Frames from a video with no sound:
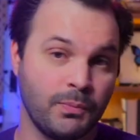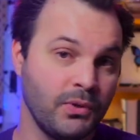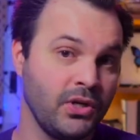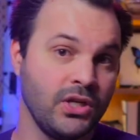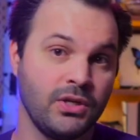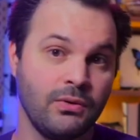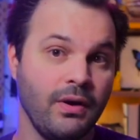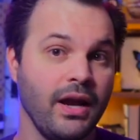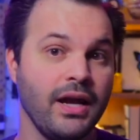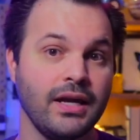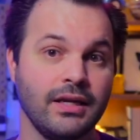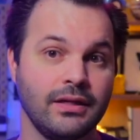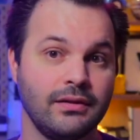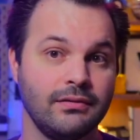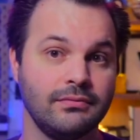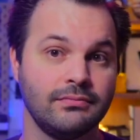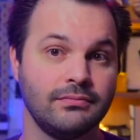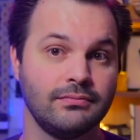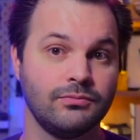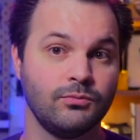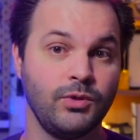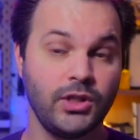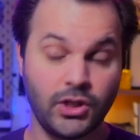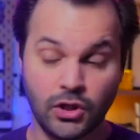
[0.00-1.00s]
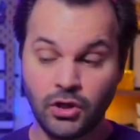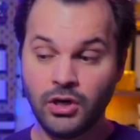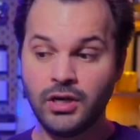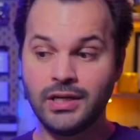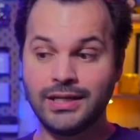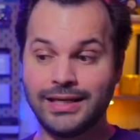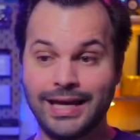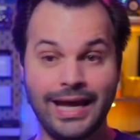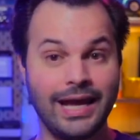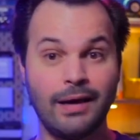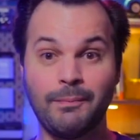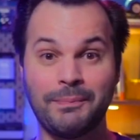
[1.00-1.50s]
that's pretty great. We
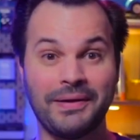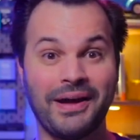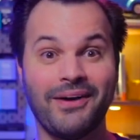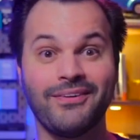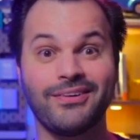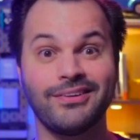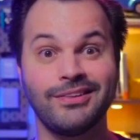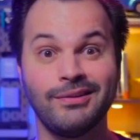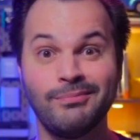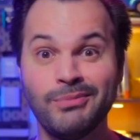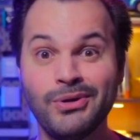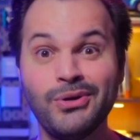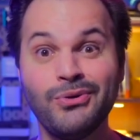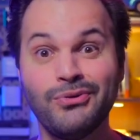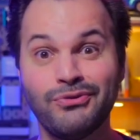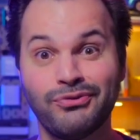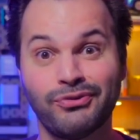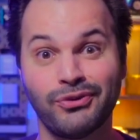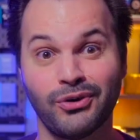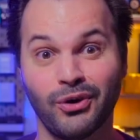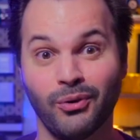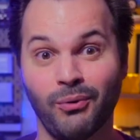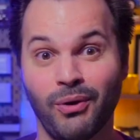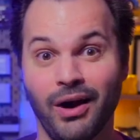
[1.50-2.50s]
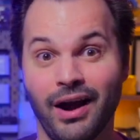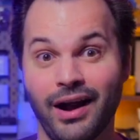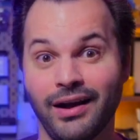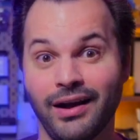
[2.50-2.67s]
could camp out on the moon for a